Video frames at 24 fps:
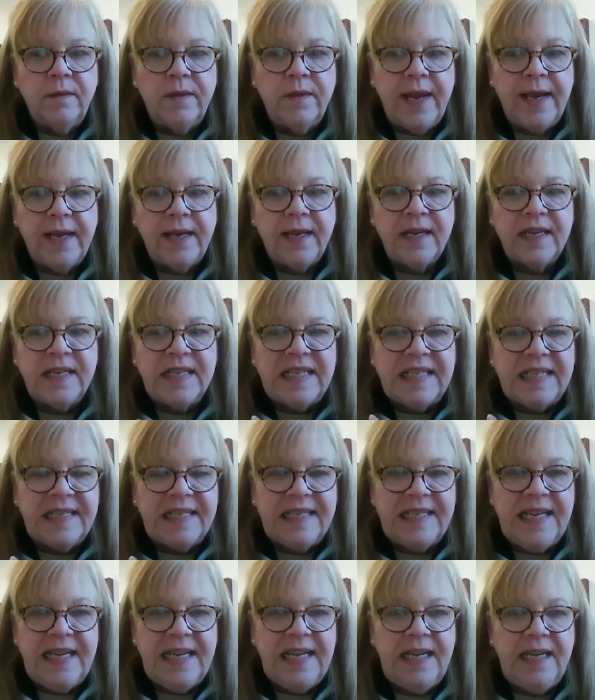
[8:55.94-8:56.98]
they can
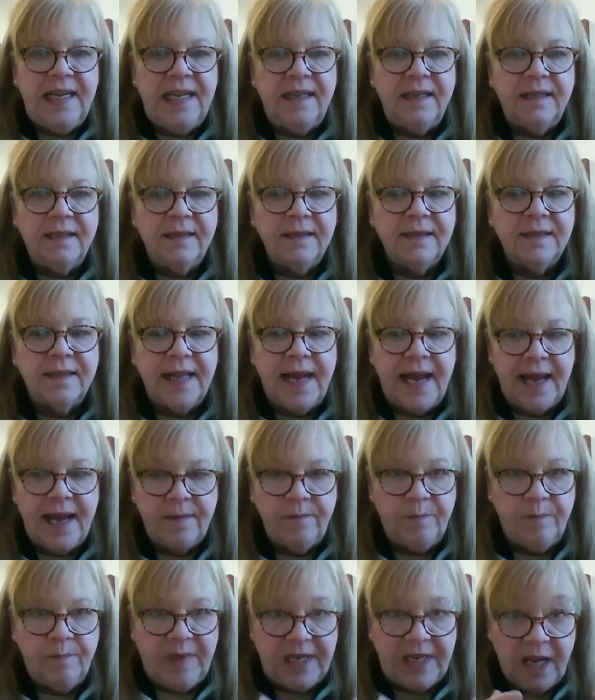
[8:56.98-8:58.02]
see
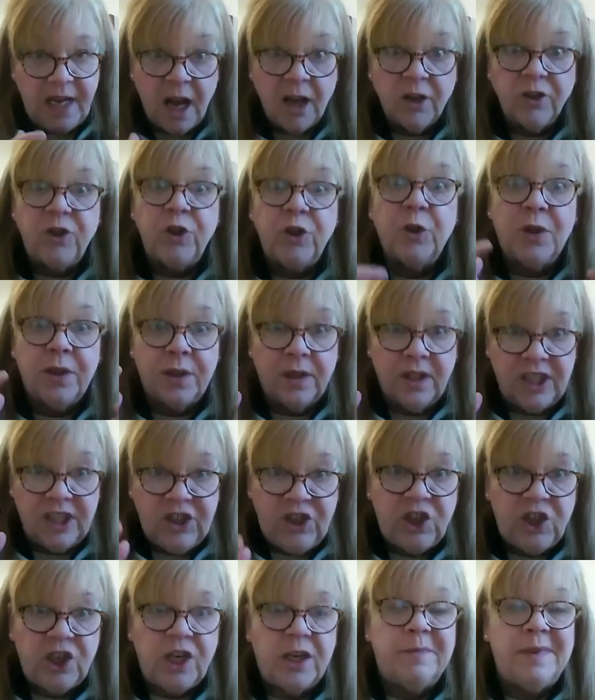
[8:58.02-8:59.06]
that because you can
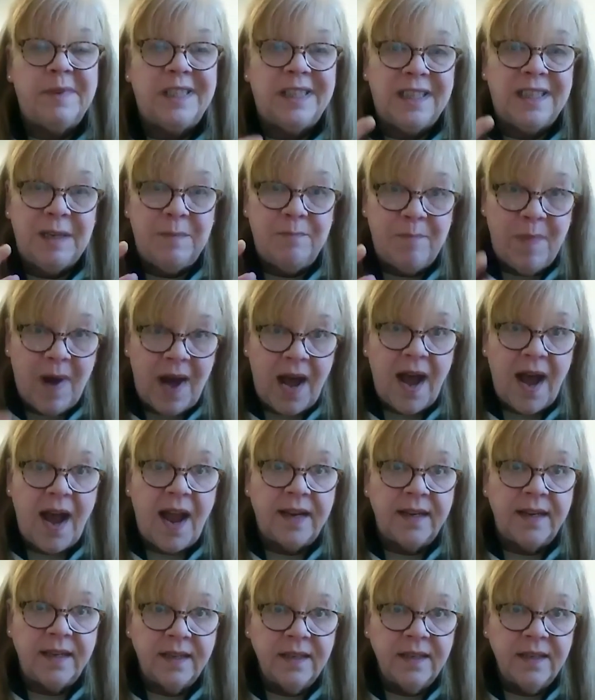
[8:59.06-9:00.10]
legitimately
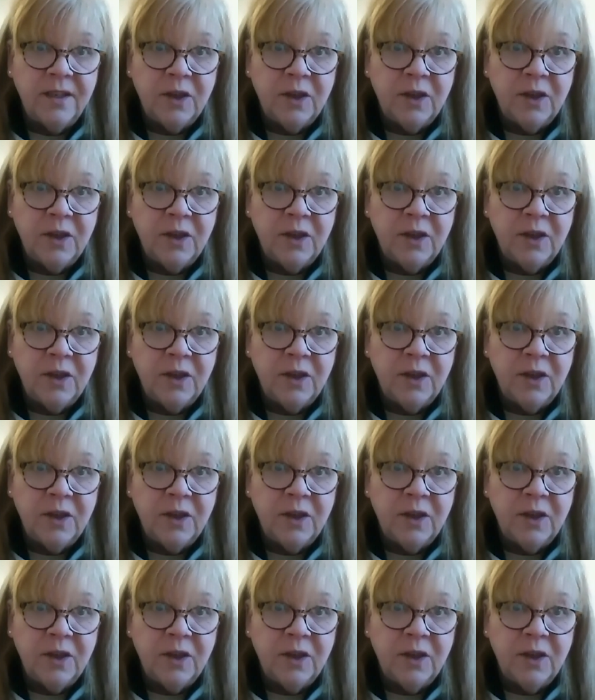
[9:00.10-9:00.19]
buy